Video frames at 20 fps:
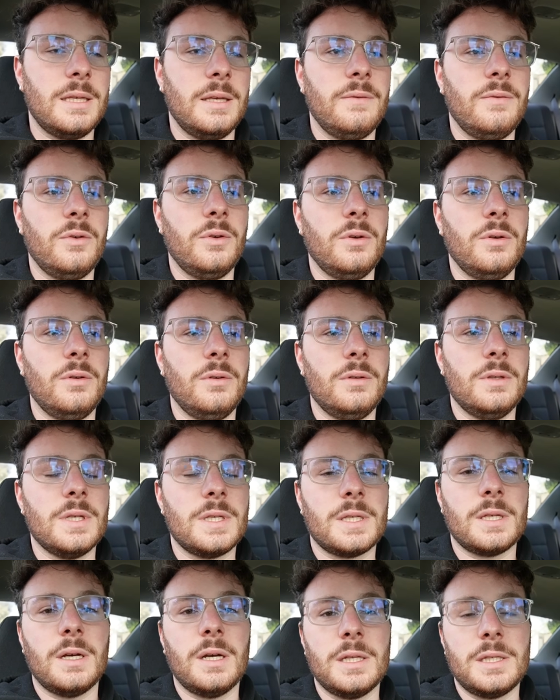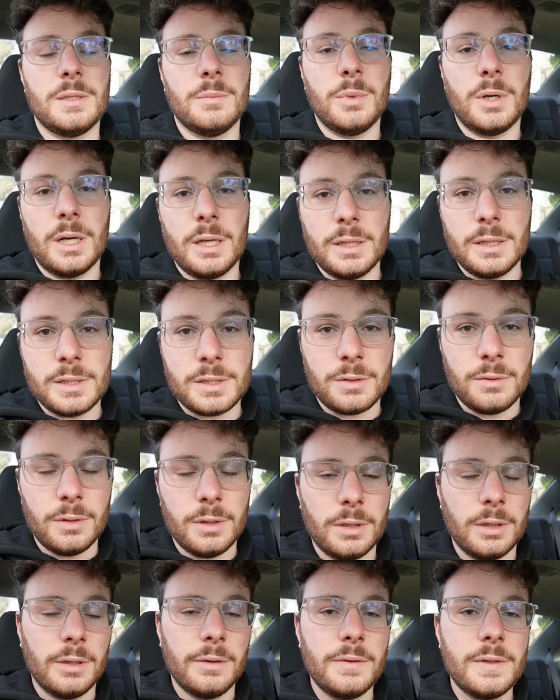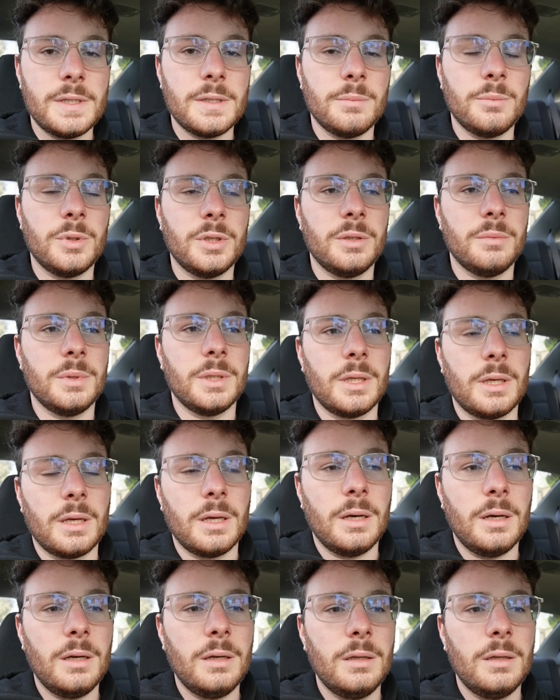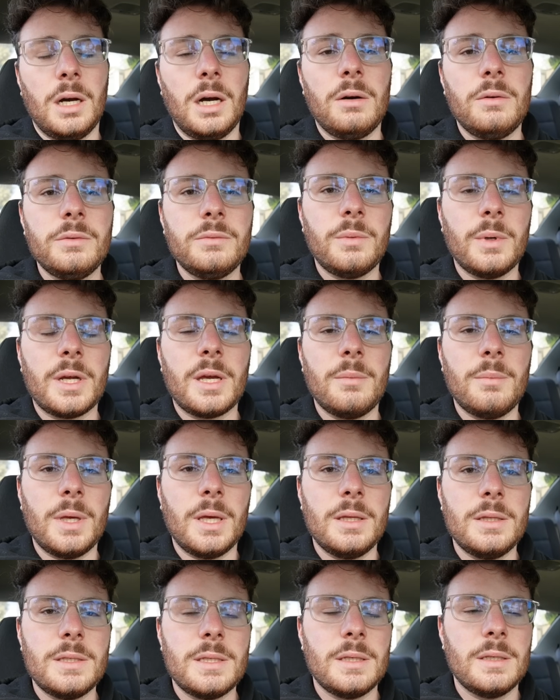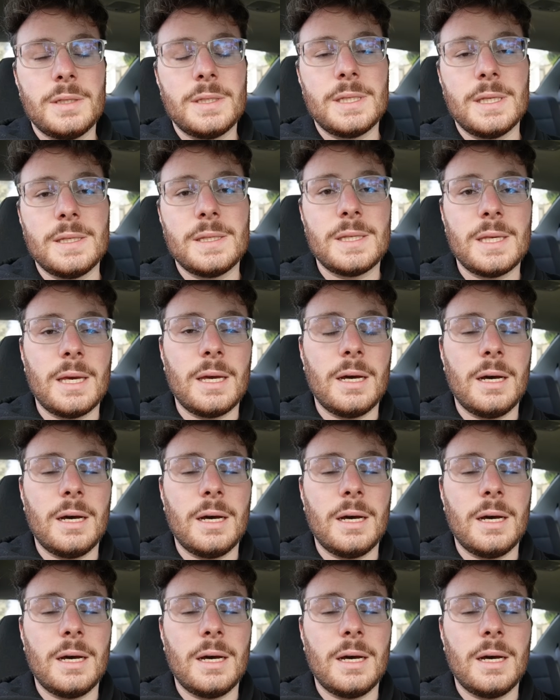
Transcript: if you decide to buy these coilovers and put them in the car, I would recommend, since they